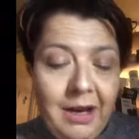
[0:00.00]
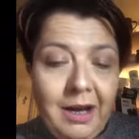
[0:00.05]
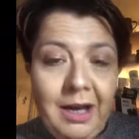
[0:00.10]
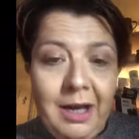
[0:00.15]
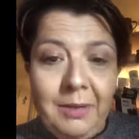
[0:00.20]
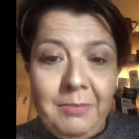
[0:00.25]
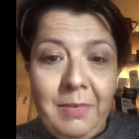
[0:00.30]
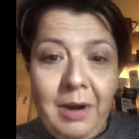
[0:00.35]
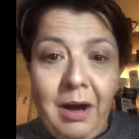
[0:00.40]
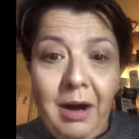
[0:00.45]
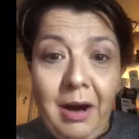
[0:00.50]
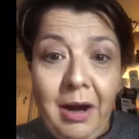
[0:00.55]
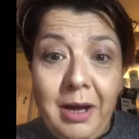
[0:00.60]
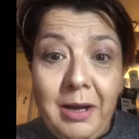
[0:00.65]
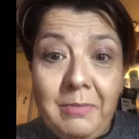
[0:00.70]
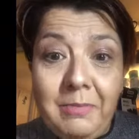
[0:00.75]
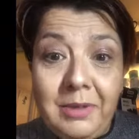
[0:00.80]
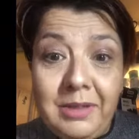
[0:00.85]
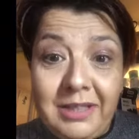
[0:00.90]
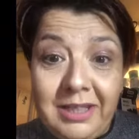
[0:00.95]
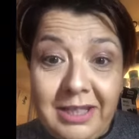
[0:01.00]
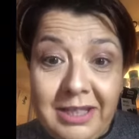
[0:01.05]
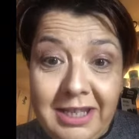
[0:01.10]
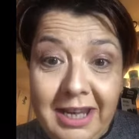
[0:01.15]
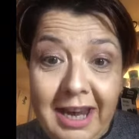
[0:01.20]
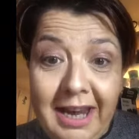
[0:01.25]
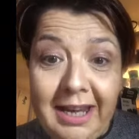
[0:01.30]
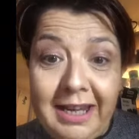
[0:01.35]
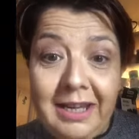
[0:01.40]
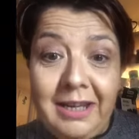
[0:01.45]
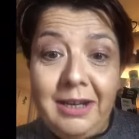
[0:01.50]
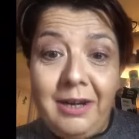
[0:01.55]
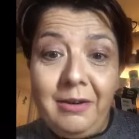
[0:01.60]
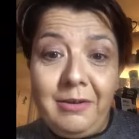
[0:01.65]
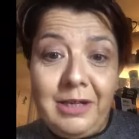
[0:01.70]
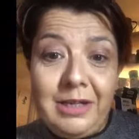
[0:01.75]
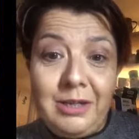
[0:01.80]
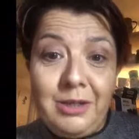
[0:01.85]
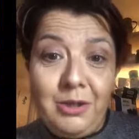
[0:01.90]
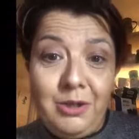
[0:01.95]
um, I am today
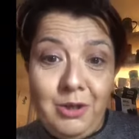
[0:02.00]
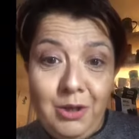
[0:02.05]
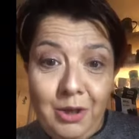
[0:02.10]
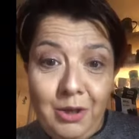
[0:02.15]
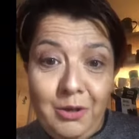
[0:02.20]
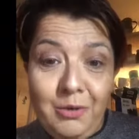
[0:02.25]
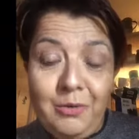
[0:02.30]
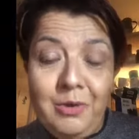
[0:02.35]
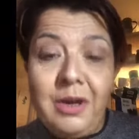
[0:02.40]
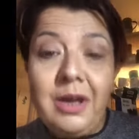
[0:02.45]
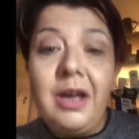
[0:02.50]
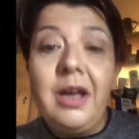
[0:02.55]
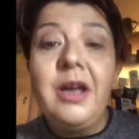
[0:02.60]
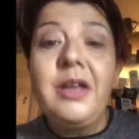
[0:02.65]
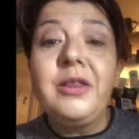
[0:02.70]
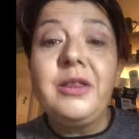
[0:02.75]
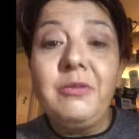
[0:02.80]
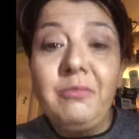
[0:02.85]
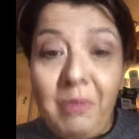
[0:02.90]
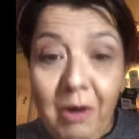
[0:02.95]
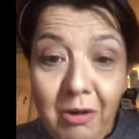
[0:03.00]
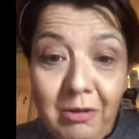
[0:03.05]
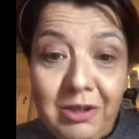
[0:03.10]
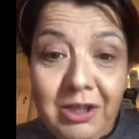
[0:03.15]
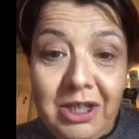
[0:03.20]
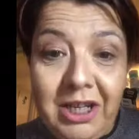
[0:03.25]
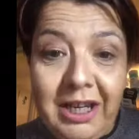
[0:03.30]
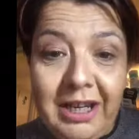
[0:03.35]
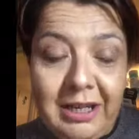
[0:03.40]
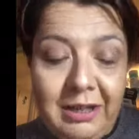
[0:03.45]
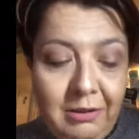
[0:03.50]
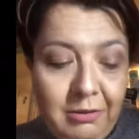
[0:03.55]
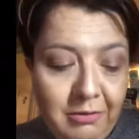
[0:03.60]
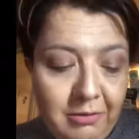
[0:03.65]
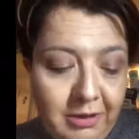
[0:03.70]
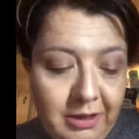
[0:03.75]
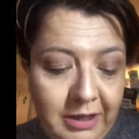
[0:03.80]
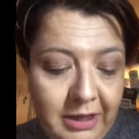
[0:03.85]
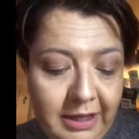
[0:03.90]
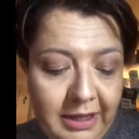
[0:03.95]
going to do the rock chick
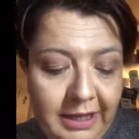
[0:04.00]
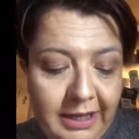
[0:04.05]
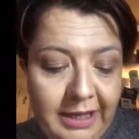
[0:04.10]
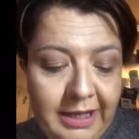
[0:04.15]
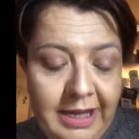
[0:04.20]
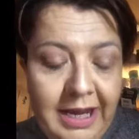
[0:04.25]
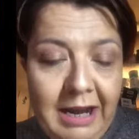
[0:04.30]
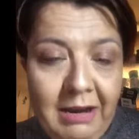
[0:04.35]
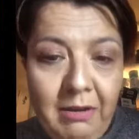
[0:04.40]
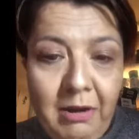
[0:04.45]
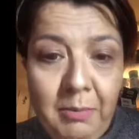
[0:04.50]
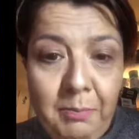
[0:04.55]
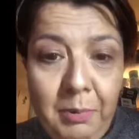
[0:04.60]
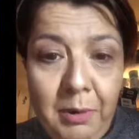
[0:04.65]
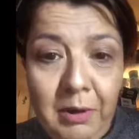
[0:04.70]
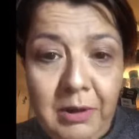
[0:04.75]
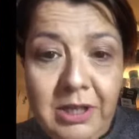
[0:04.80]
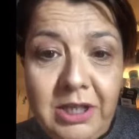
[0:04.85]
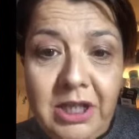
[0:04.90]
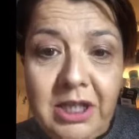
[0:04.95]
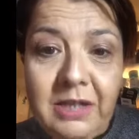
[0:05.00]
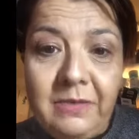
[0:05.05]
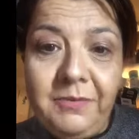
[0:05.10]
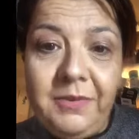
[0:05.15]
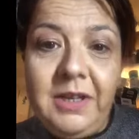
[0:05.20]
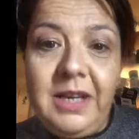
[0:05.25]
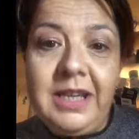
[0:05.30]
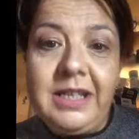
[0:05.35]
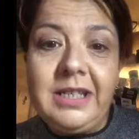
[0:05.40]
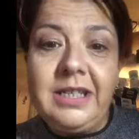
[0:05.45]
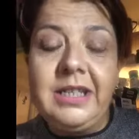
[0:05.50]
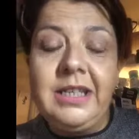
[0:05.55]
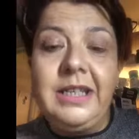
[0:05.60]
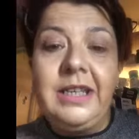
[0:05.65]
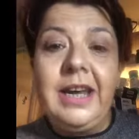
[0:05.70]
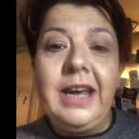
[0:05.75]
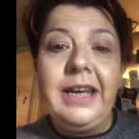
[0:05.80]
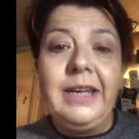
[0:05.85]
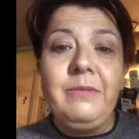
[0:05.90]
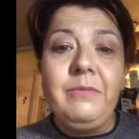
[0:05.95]
look. Now, apologies for
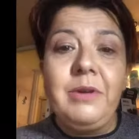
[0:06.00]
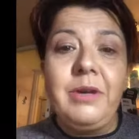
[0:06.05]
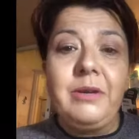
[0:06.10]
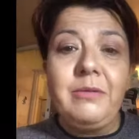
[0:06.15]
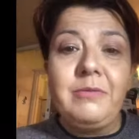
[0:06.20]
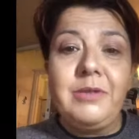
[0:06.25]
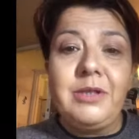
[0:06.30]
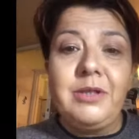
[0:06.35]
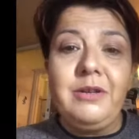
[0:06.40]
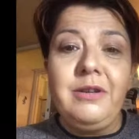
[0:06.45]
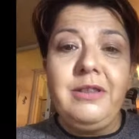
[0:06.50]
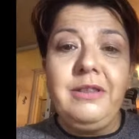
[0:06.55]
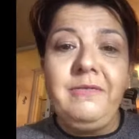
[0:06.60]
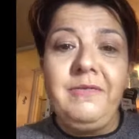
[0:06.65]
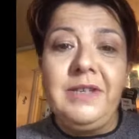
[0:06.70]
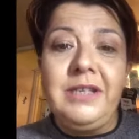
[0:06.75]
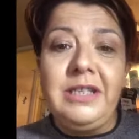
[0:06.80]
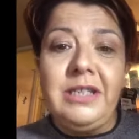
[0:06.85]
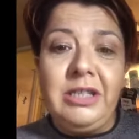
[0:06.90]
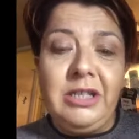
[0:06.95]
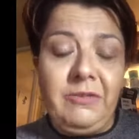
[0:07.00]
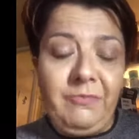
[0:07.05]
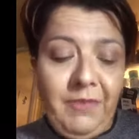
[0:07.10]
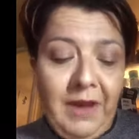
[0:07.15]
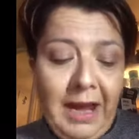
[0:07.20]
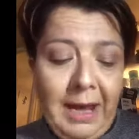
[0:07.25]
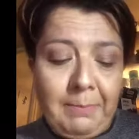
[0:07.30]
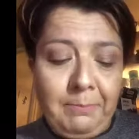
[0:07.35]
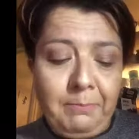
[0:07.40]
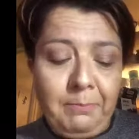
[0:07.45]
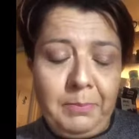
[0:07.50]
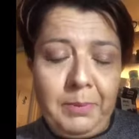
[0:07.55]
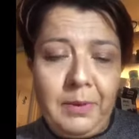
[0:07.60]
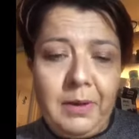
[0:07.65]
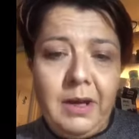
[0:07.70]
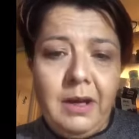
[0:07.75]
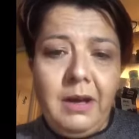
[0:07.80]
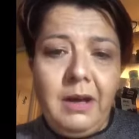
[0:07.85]
yesterday when I was doing the vintage vamp.